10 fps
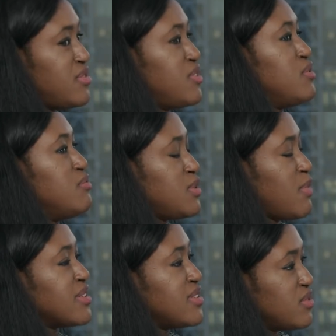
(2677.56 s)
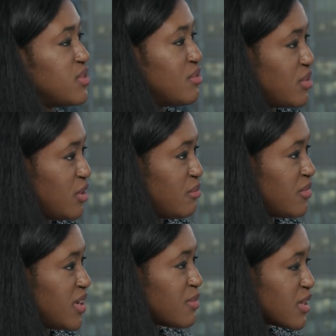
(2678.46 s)
have different perspectives in the room.
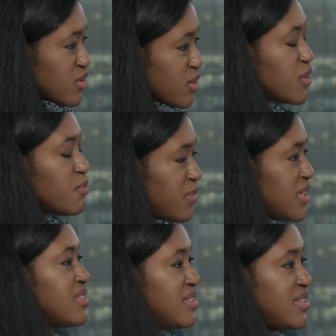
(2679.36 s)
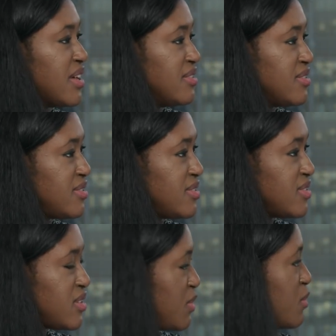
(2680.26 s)
It makes good business sense
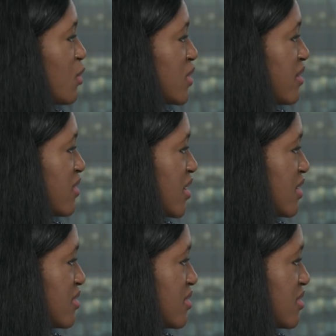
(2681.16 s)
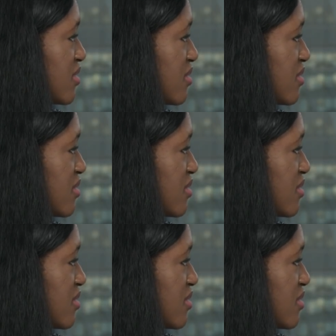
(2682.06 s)
to be more diverse.